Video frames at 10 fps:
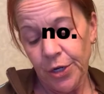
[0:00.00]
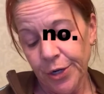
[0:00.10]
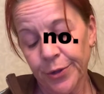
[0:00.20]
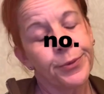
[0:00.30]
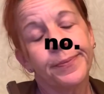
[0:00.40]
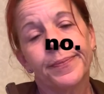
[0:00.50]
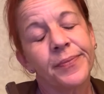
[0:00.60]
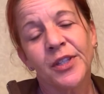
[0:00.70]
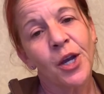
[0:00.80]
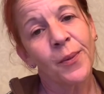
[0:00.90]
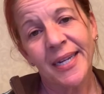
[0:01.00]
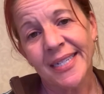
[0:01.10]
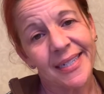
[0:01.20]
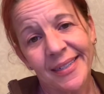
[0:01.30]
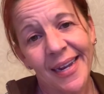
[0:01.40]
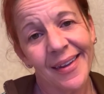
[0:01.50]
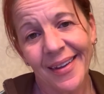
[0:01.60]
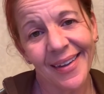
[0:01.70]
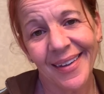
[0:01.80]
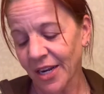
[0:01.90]
No, no, I didn't.
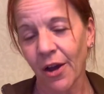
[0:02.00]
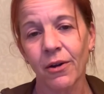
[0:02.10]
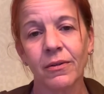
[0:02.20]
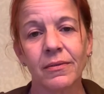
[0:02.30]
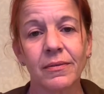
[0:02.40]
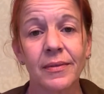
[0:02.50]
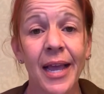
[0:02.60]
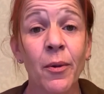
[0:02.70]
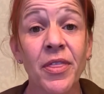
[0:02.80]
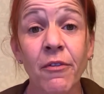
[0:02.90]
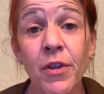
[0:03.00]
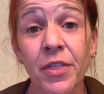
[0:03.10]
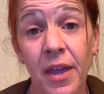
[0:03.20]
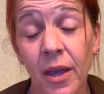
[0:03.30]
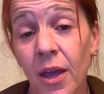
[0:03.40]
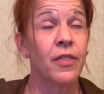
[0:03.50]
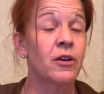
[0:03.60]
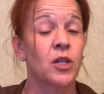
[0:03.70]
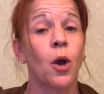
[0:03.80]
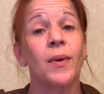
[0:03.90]
You know, like with everything,
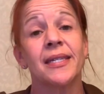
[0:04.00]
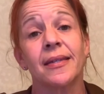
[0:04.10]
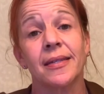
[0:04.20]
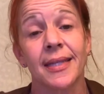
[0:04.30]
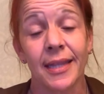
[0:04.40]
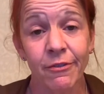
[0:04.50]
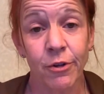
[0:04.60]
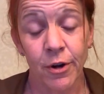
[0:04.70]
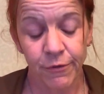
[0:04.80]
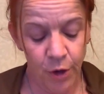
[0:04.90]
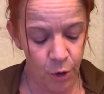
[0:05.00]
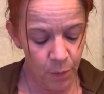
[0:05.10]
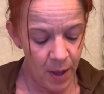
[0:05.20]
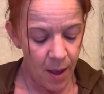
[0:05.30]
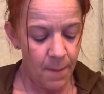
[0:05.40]
there's always a sliver of hope.